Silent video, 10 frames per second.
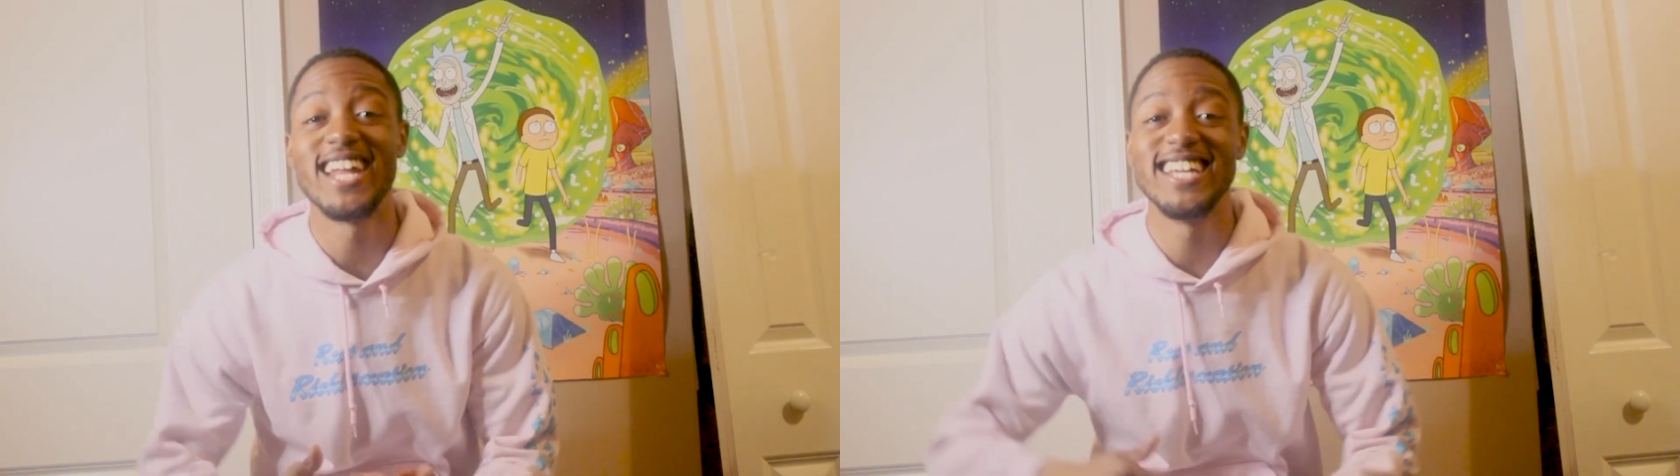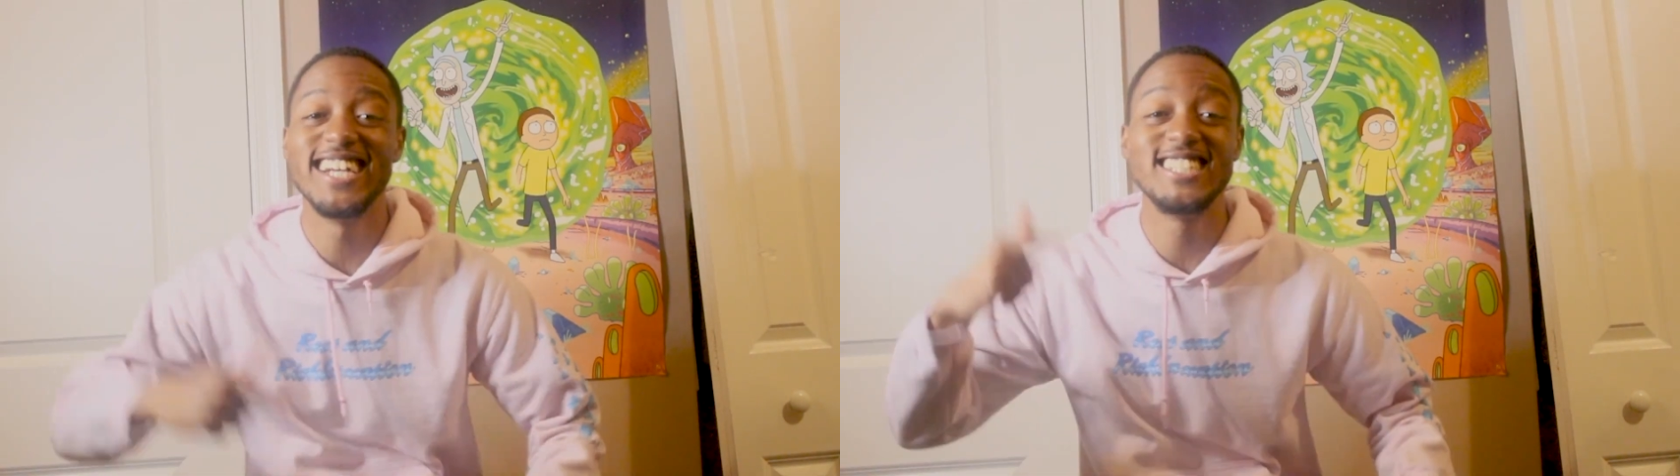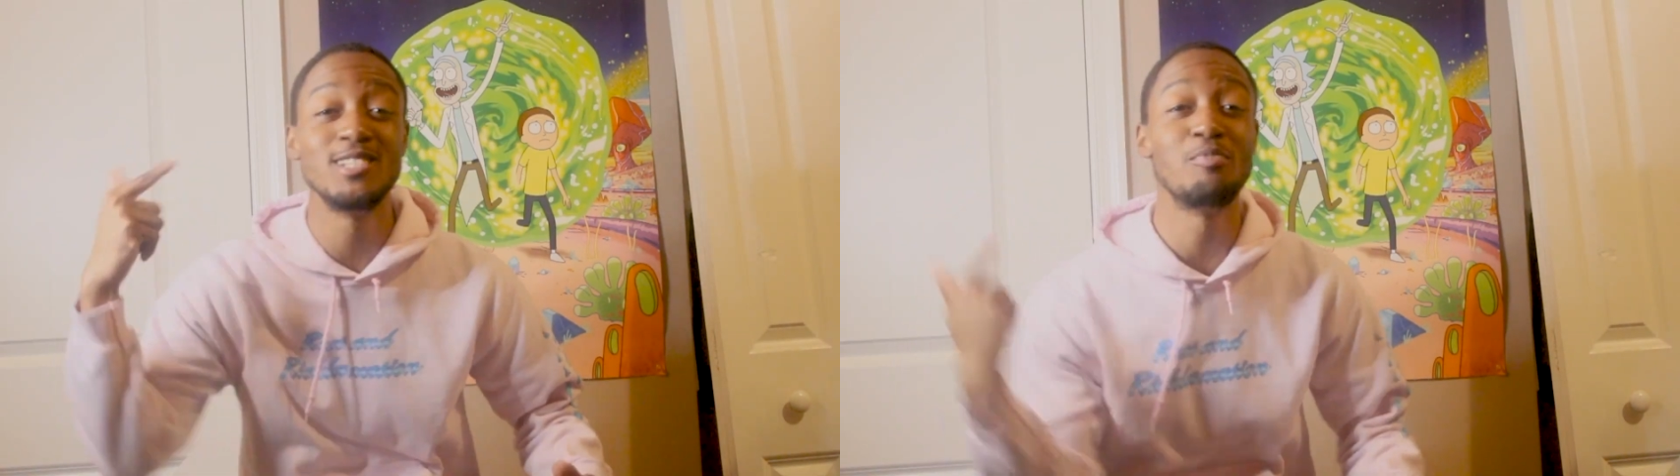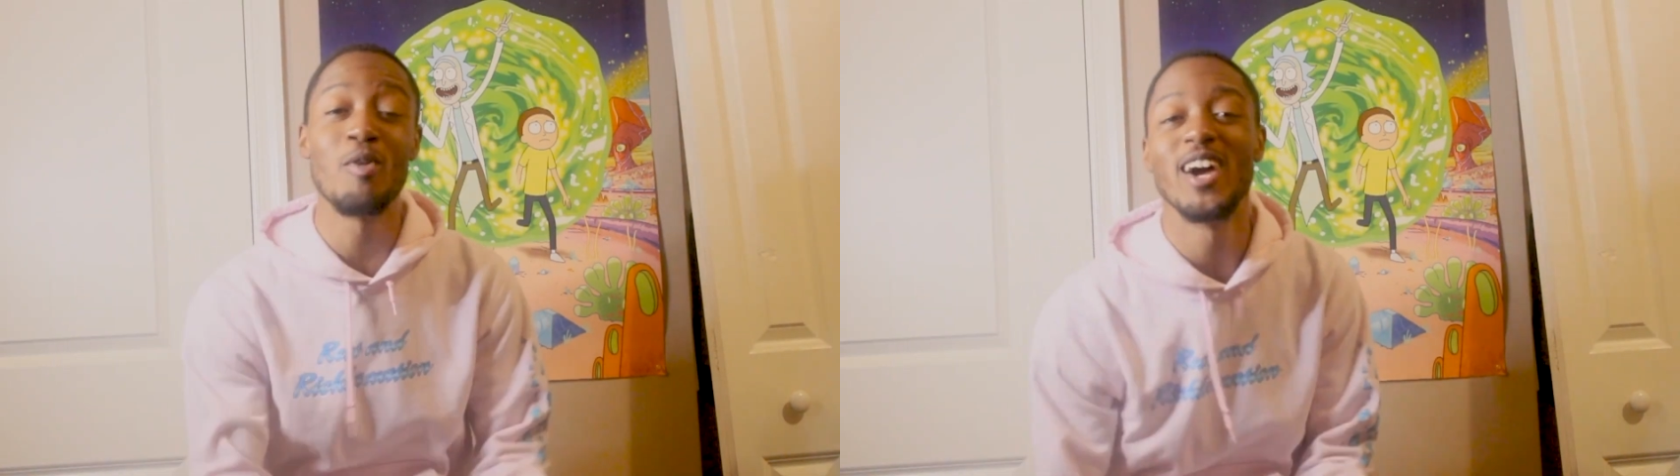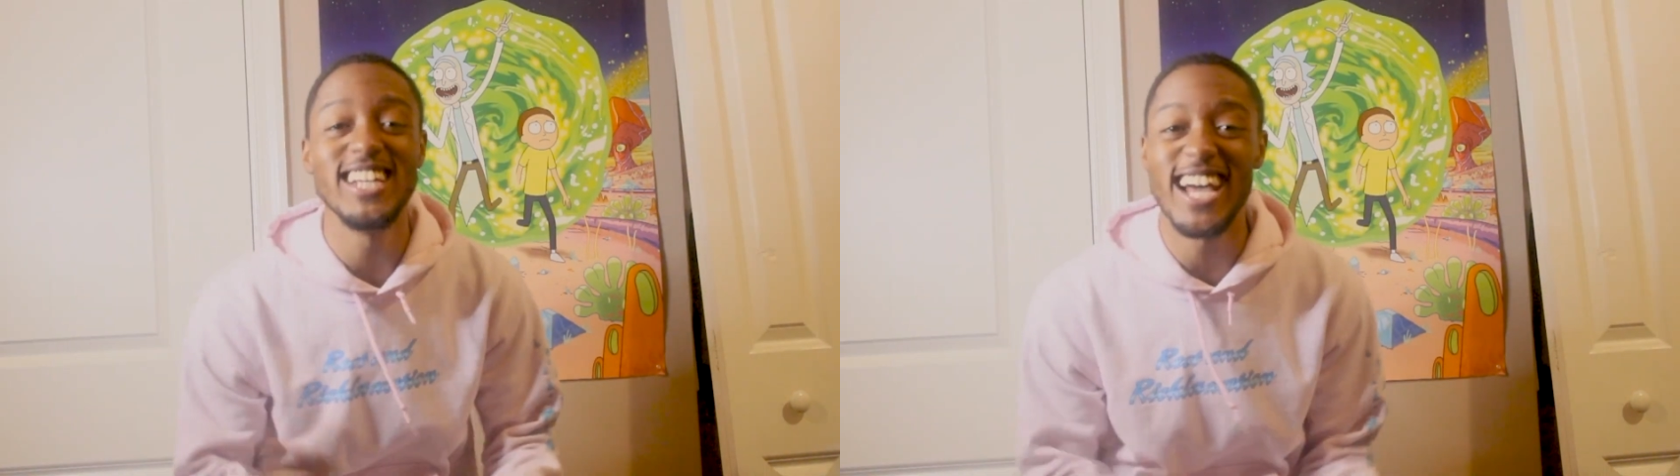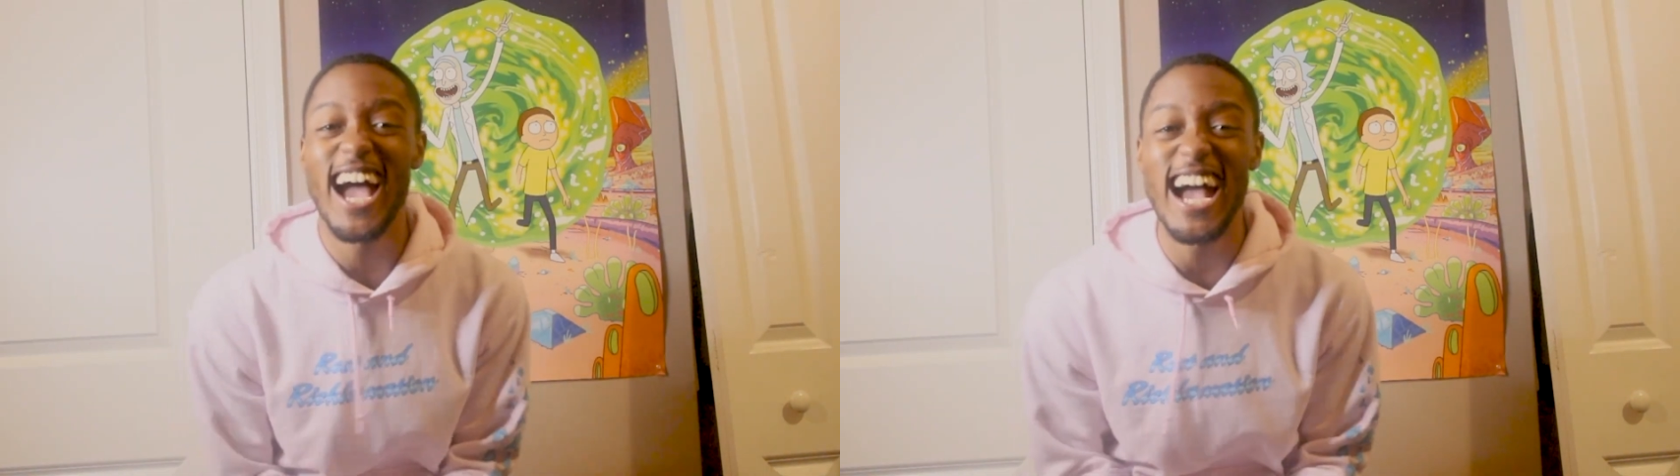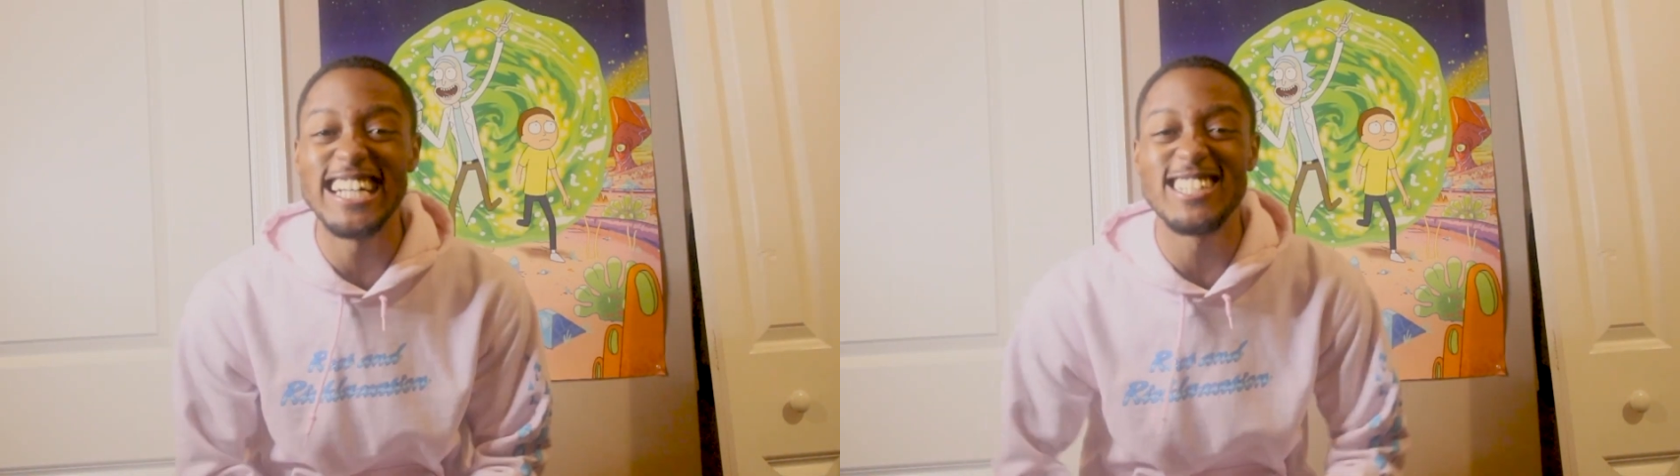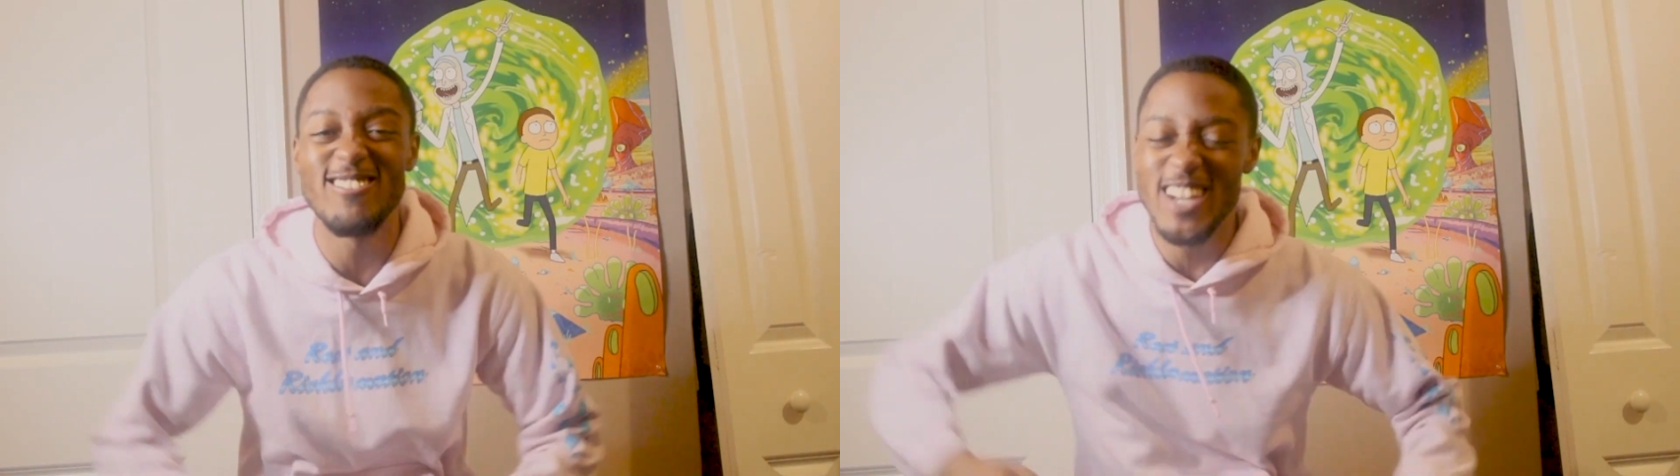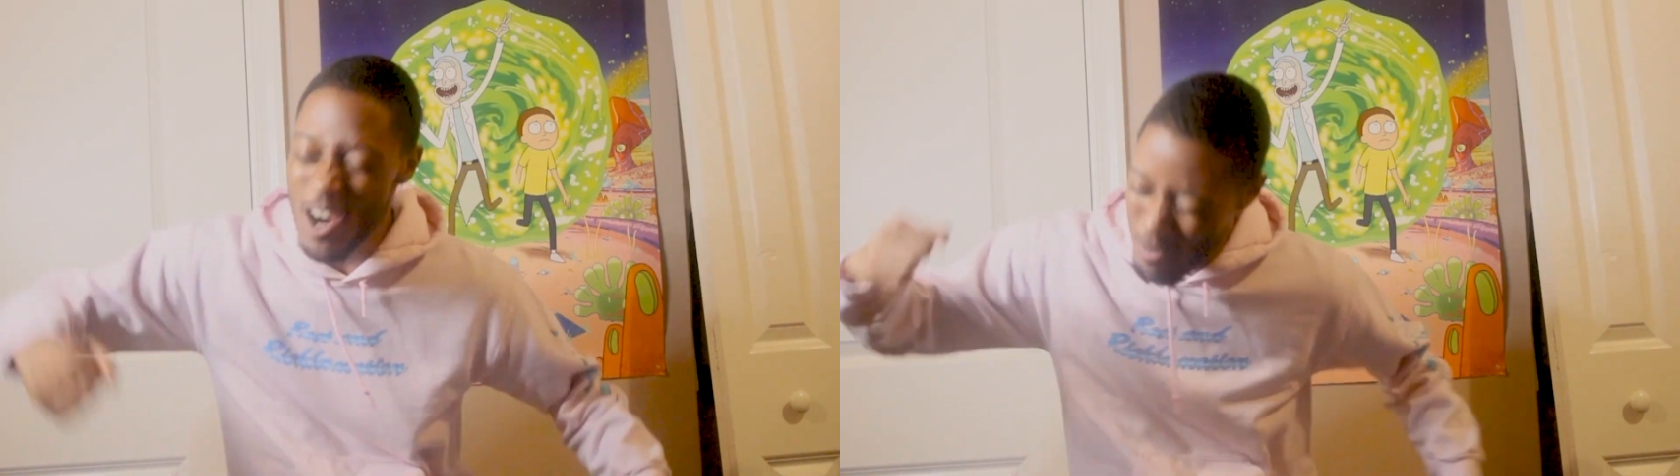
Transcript: It's your boy Nas, and we are